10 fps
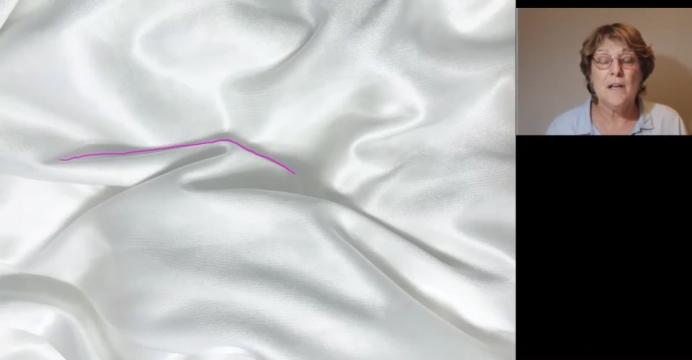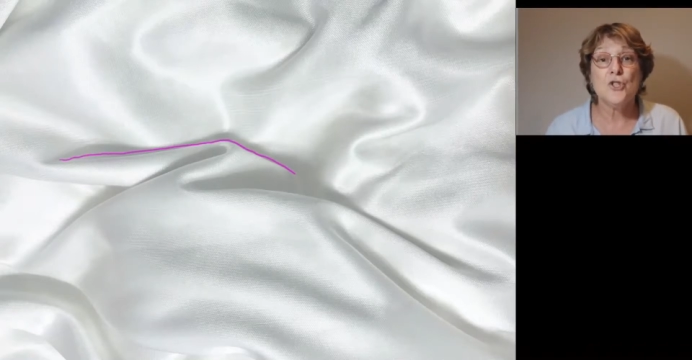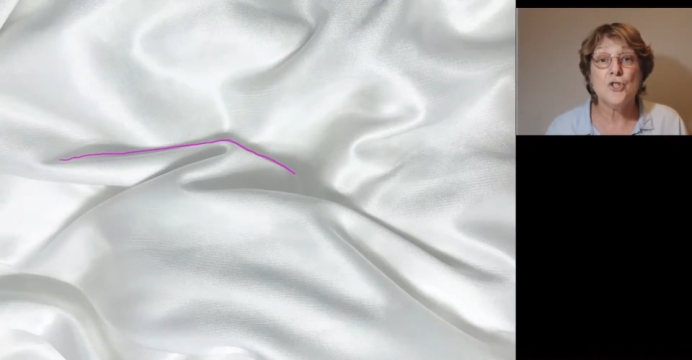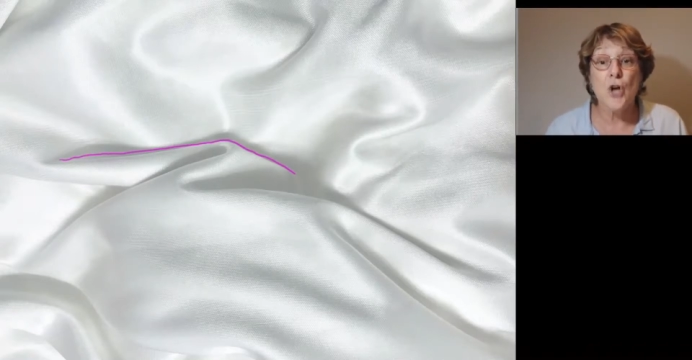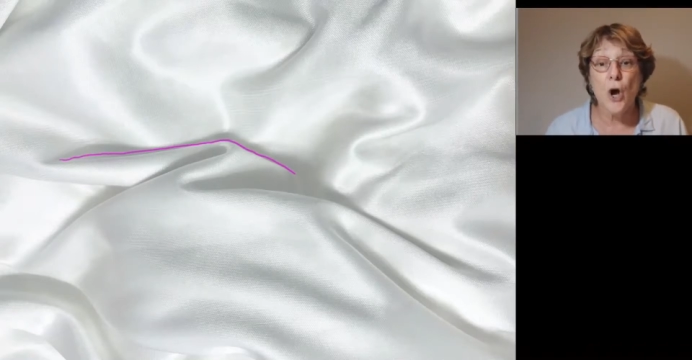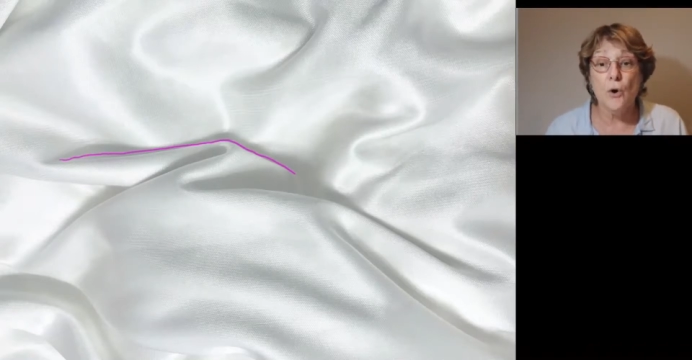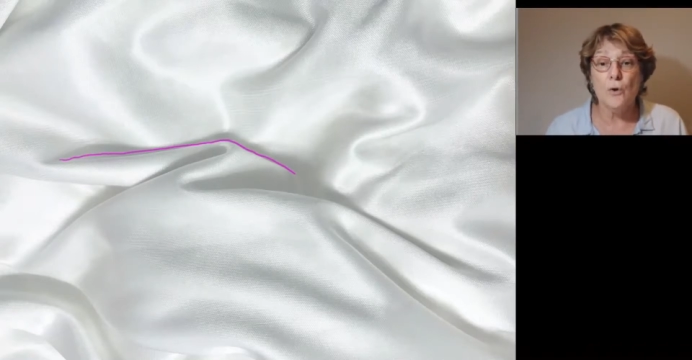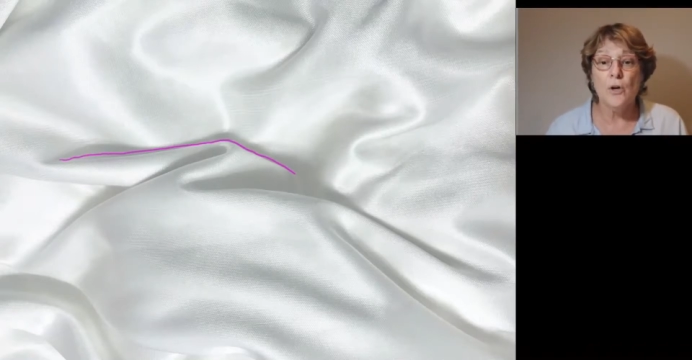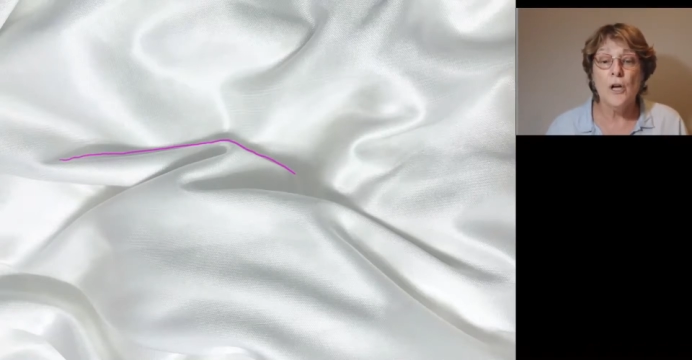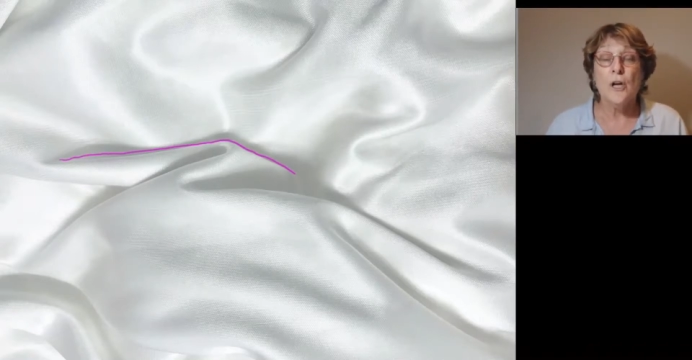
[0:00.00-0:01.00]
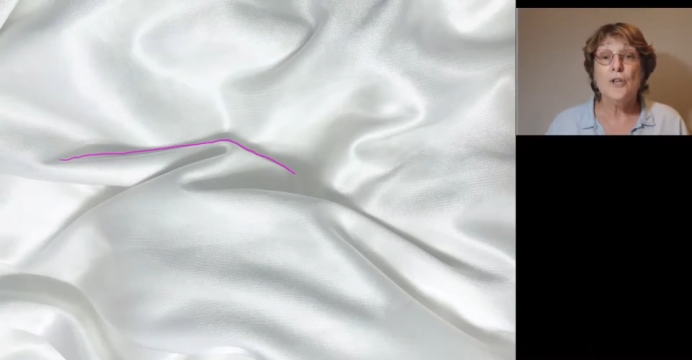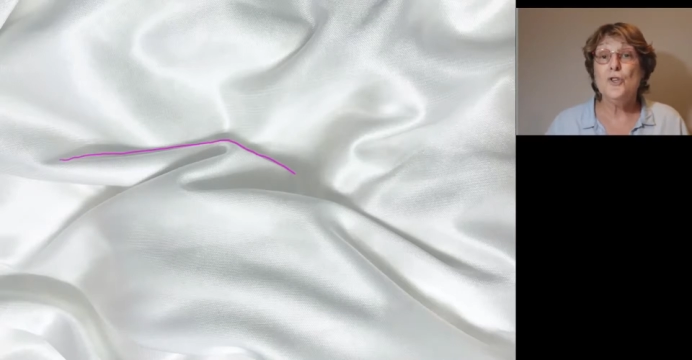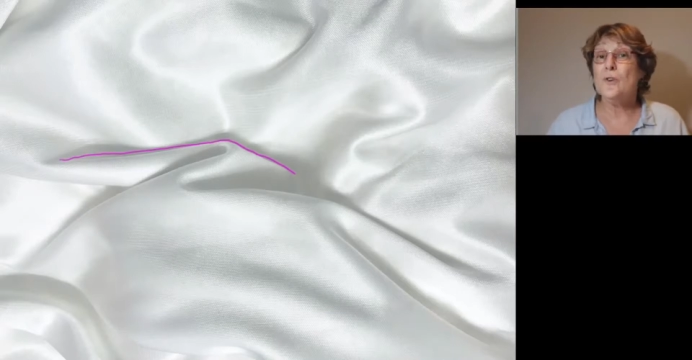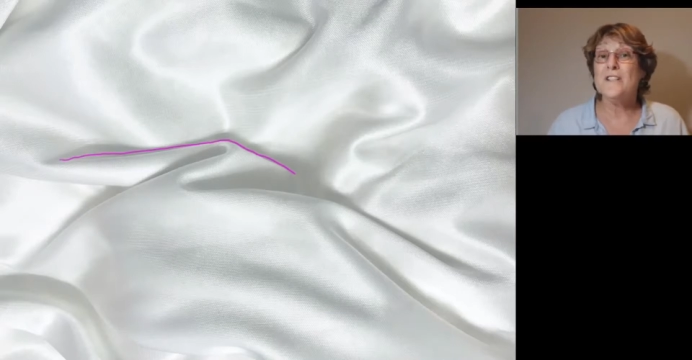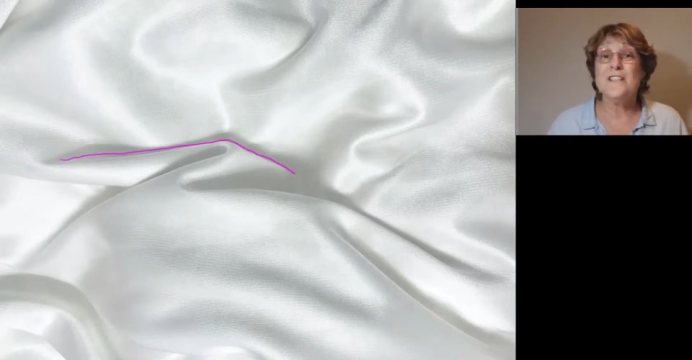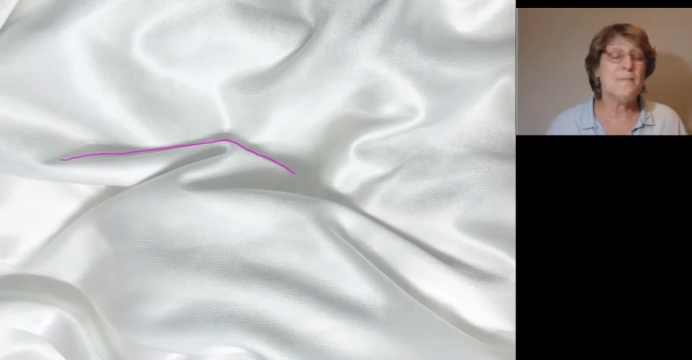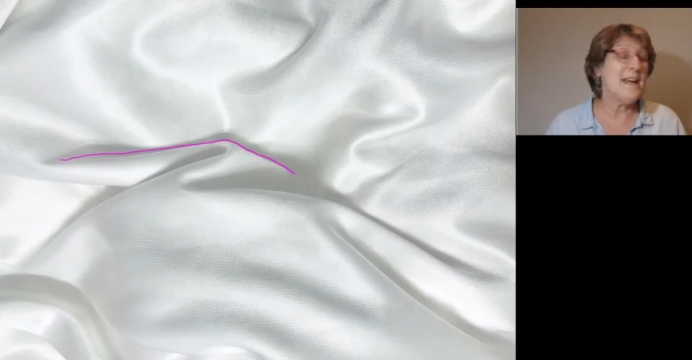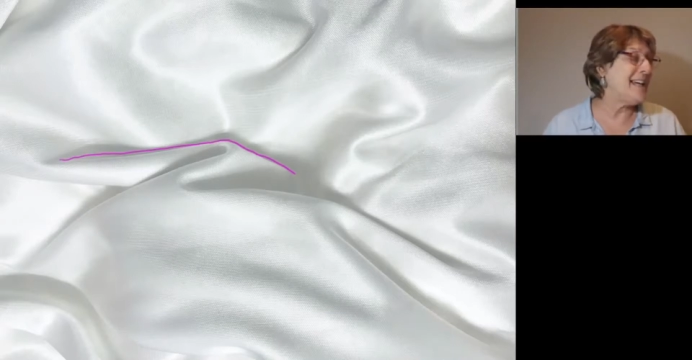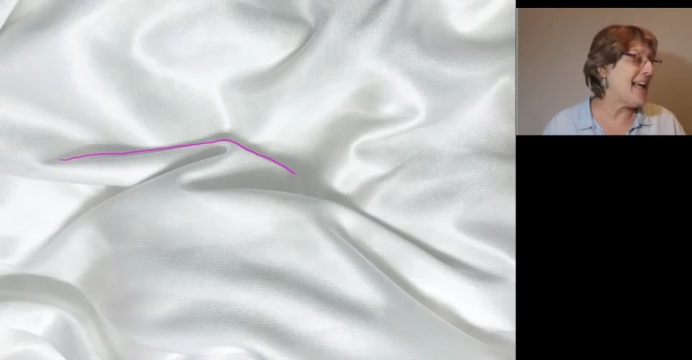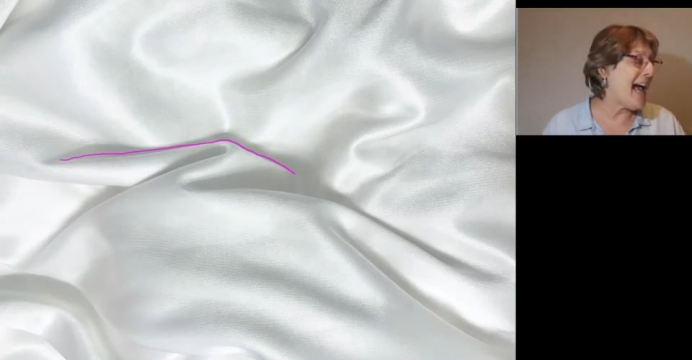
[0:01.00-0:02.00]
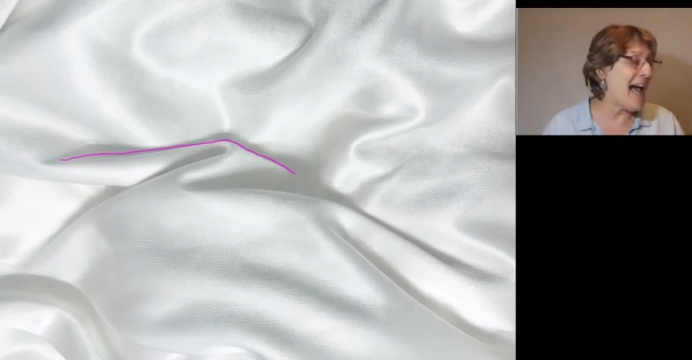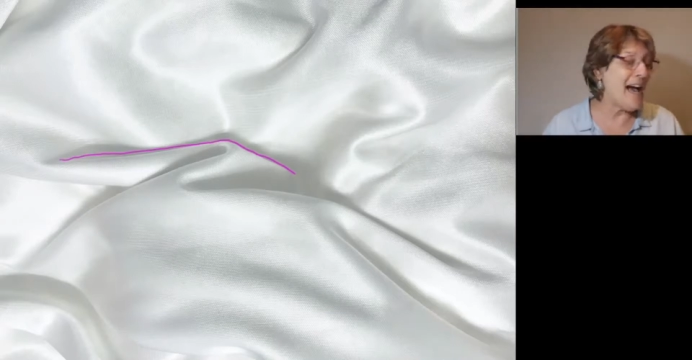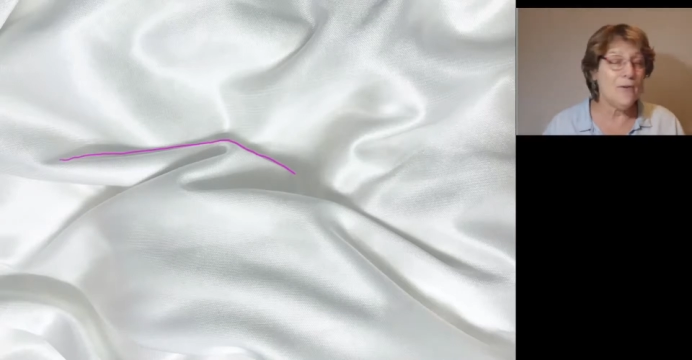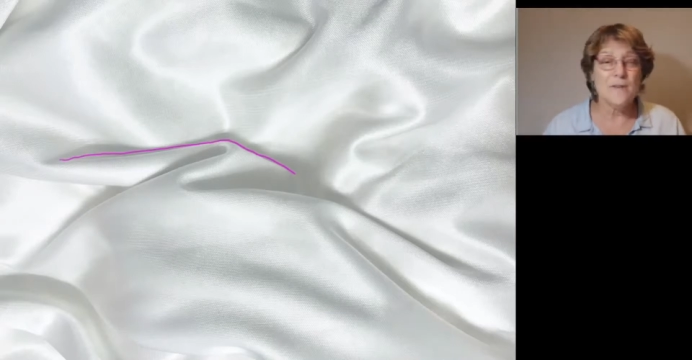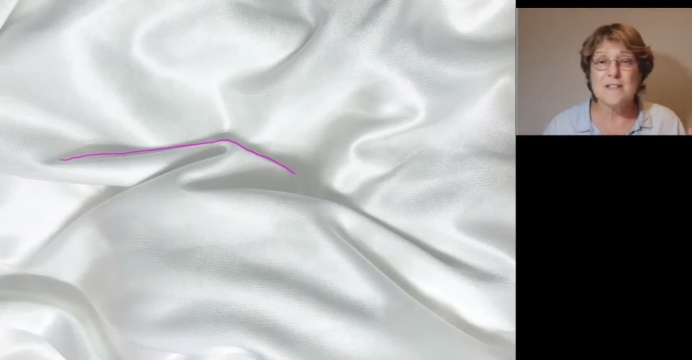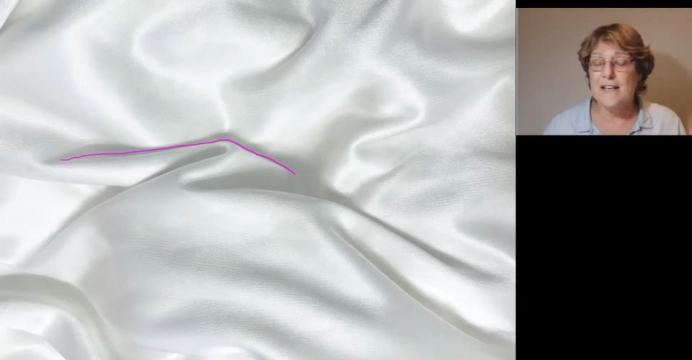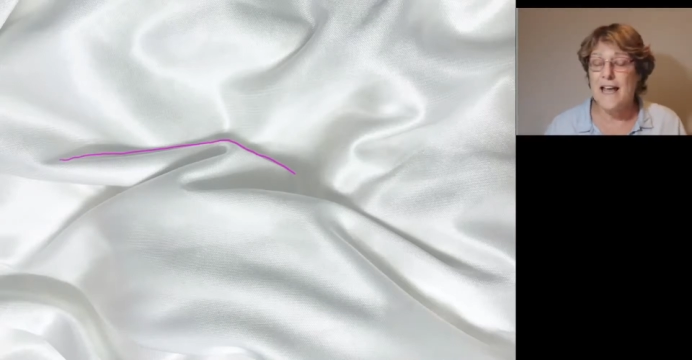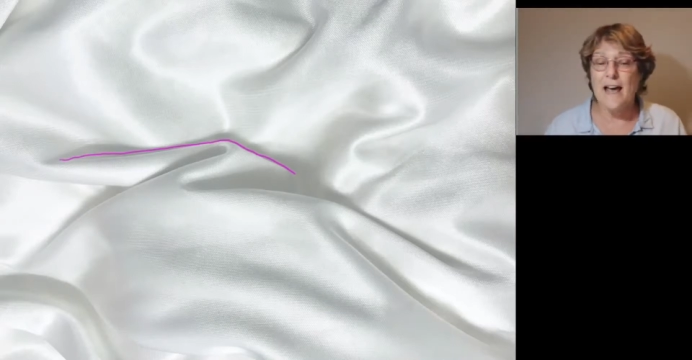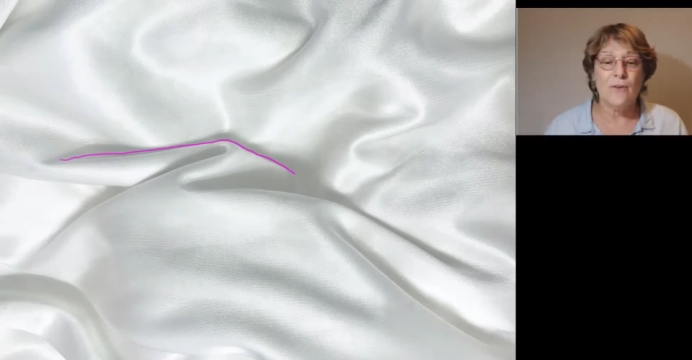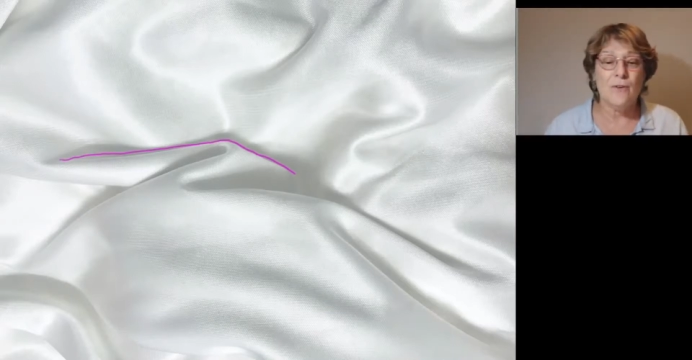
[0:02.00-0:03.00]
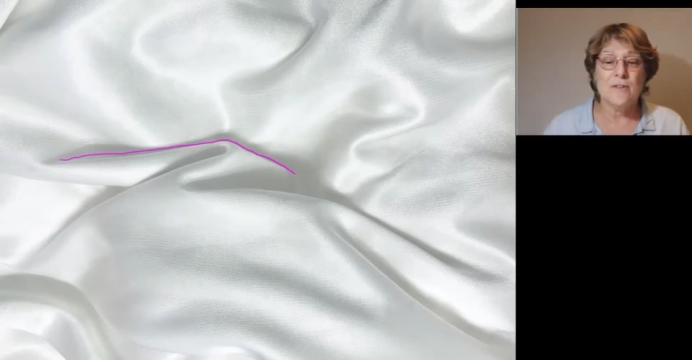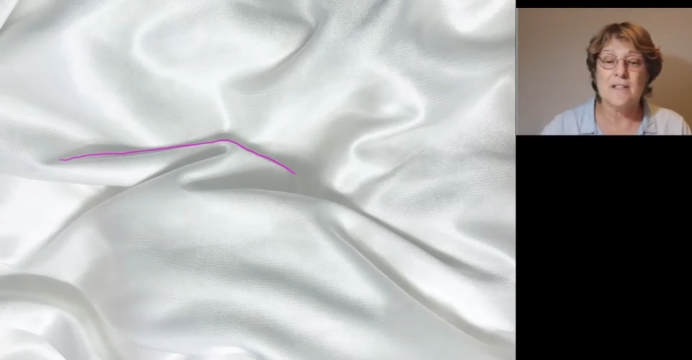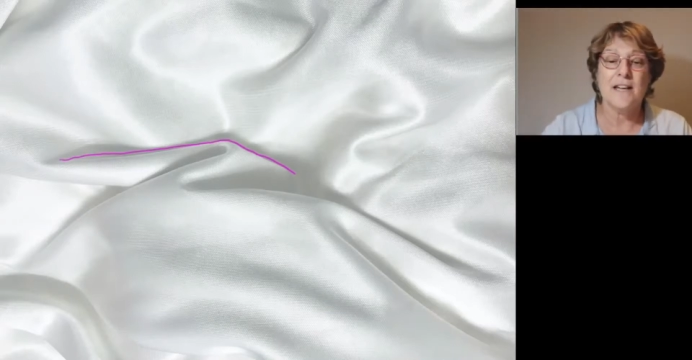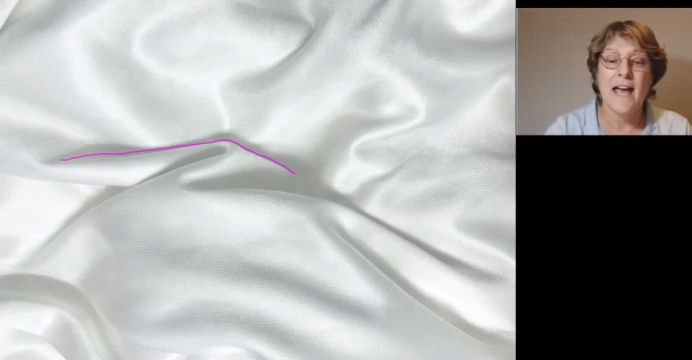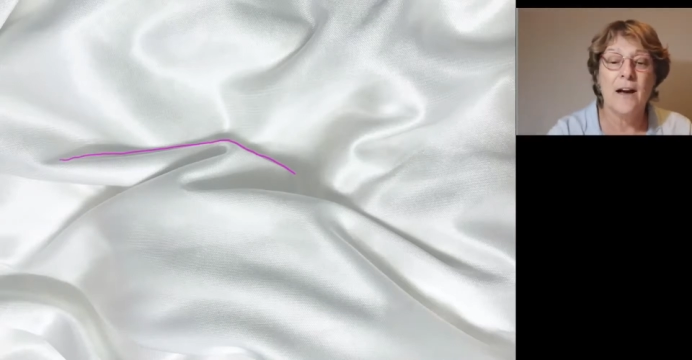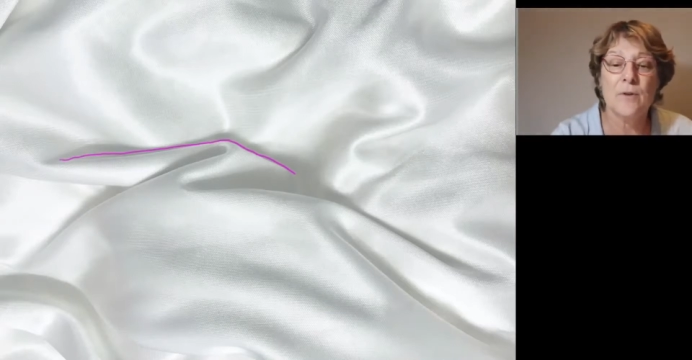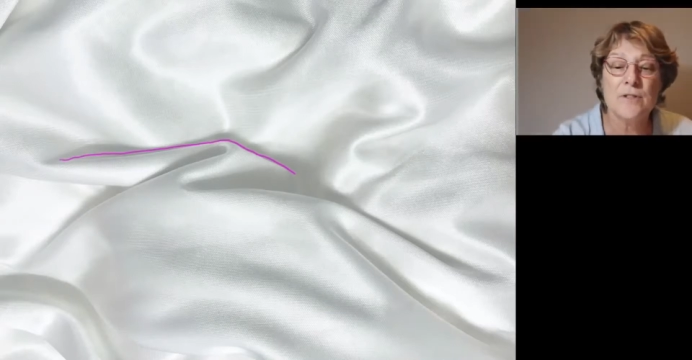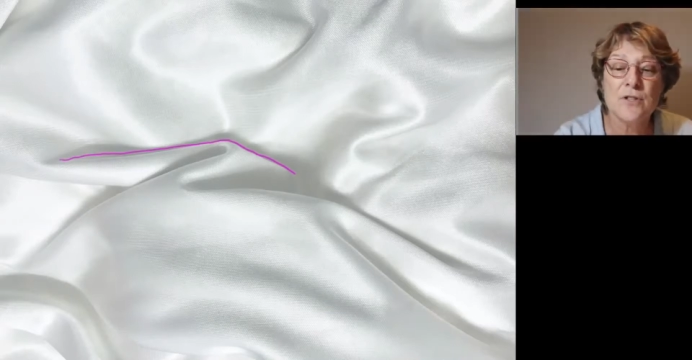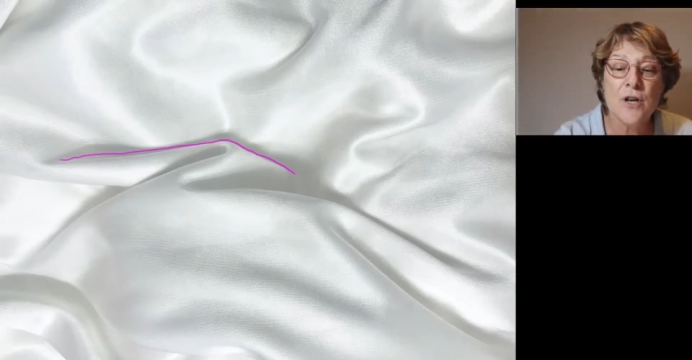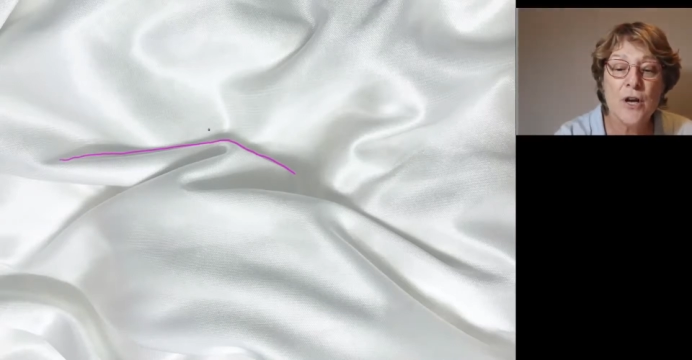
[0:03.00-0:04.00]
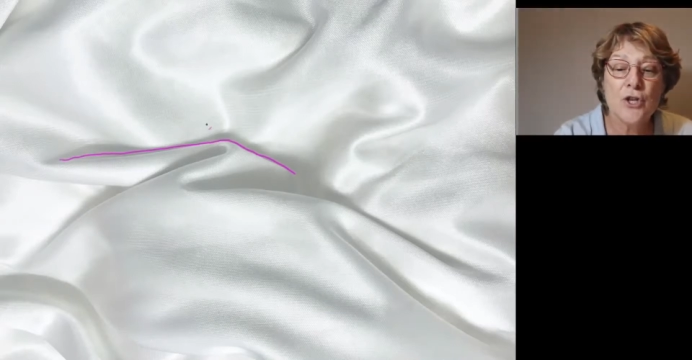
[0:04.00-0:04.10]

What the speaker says: show, you can spend hours and hours and hours